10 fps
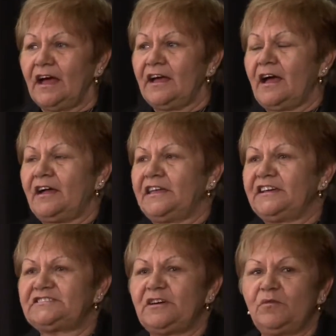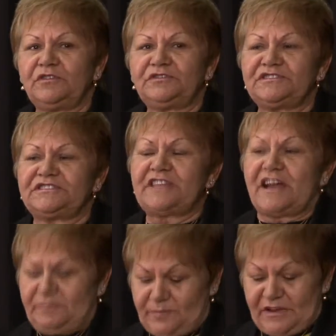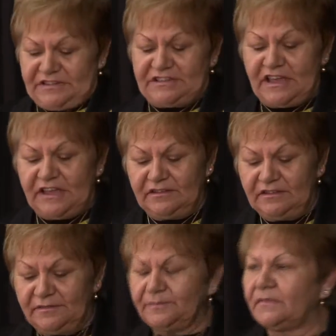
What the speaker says: I guess I want to start by saying